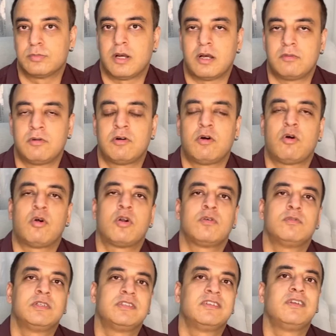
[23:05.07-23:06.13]
Bhava, or
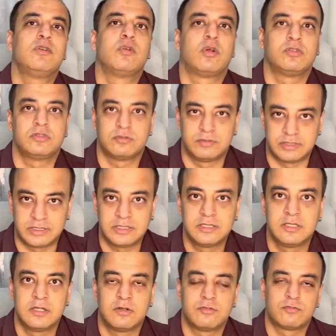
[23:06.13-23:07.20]
we see longevity
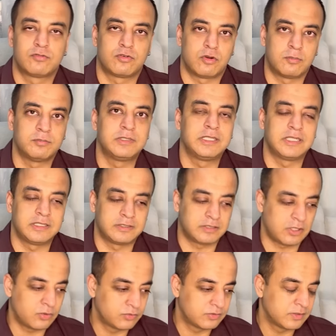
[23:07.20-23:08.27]
from the eighth
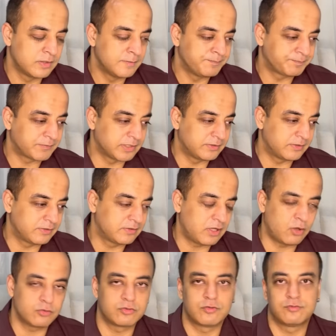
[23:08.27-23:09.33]
house. This is the
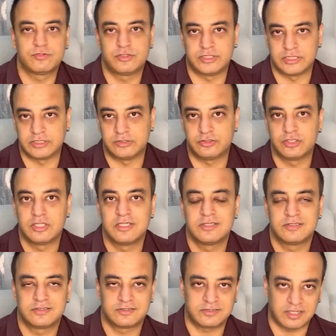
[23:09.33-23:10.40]
house of change.
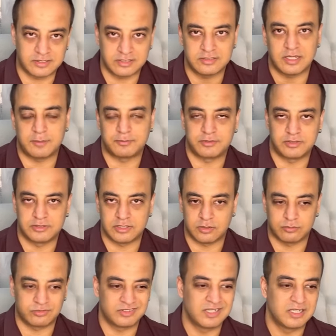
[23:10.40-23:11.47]
Sudden ups and
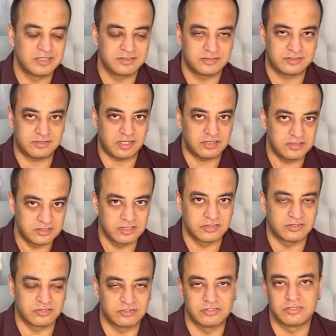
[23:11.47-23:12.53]
downs, sudden
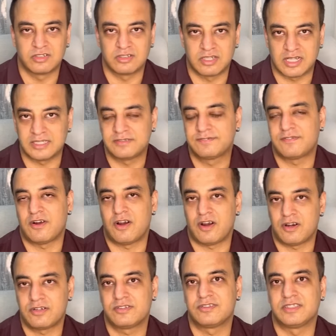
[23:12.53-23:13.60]
decisions in life
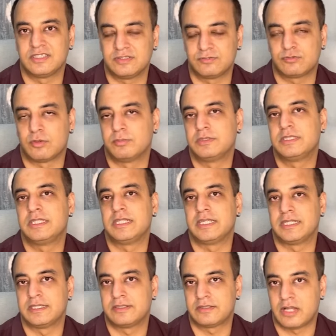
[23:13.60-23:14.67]
are seen from the
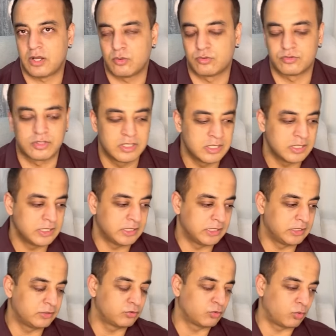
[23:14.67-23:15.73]
eighth house.
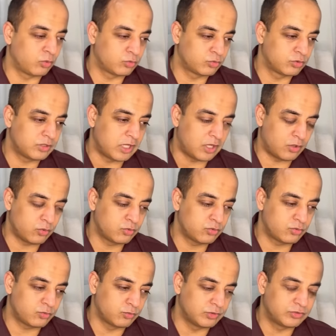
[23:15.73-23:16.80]
It is also the
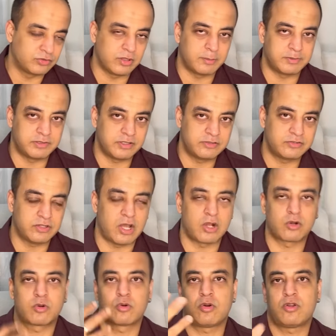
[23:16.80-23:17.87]
house which represents
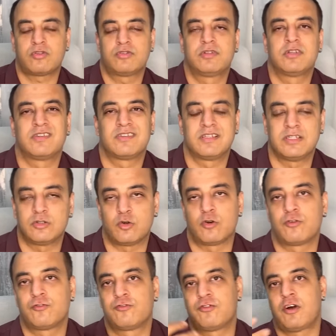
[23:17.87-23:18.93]
across the sea or
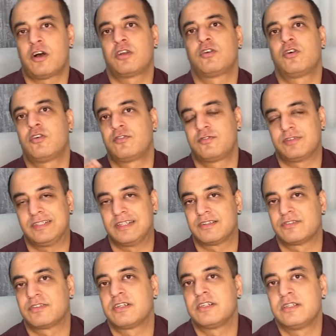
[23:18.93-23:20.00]
far off
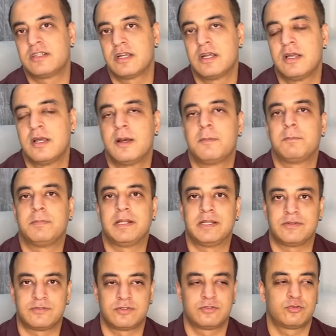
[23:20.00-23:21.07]
distant
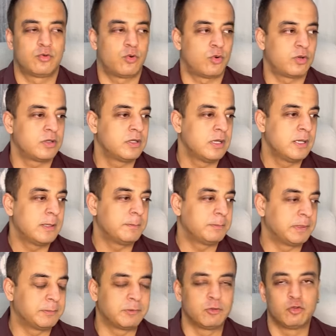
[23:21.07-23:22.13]
places or
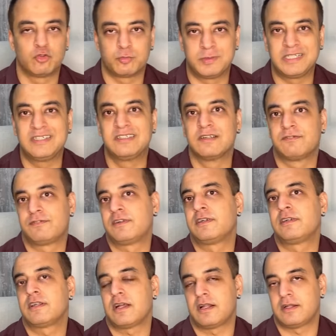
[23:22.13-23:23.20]
people who speak
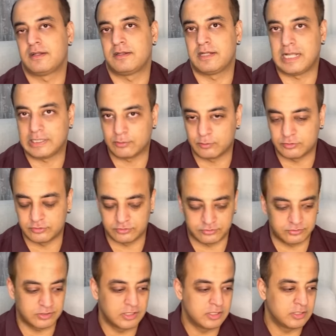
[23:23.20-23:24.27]
different
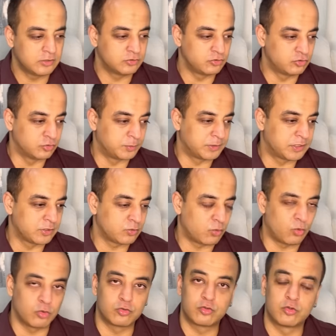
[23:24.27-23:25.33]
languages. Jupiter
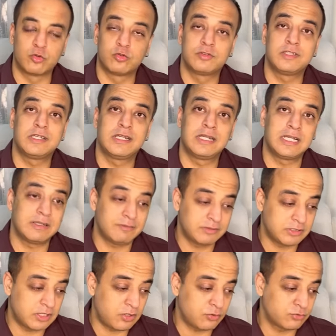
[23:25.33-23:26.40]
also rules the
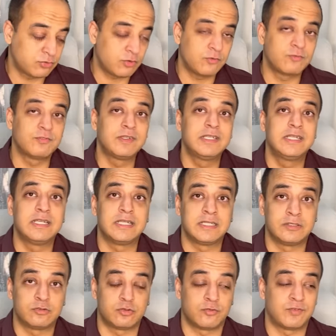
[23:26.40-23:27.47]
11th house of
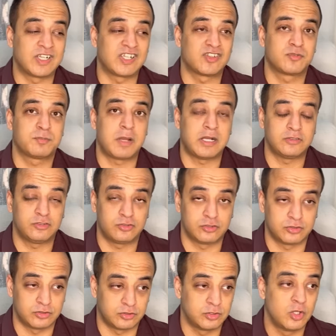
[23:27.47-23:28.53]
gains, of
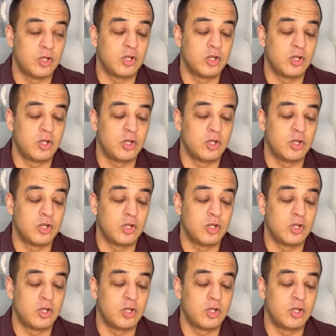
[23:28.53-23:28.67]
expansion.